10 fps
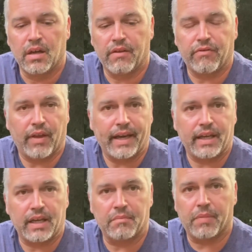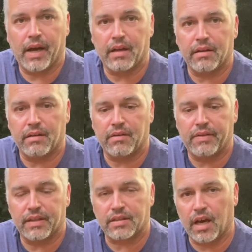flaking, but
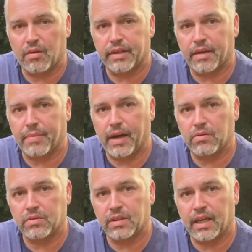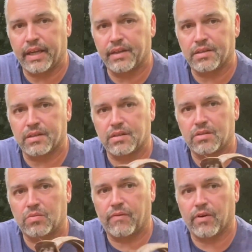this held up out in Kansas
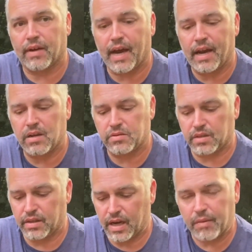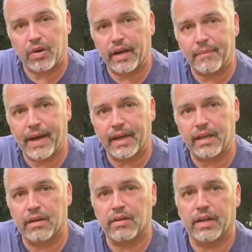for coyotes, and then I brought it back
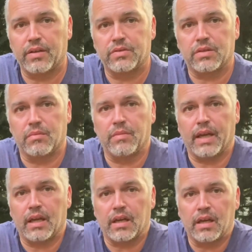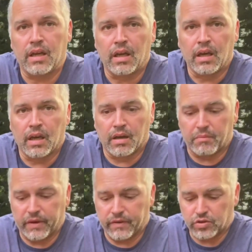here and I used them in
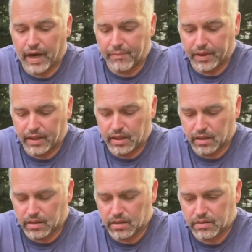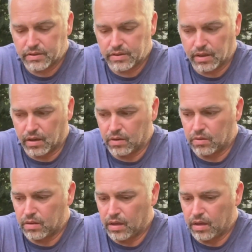beaver trapping here. So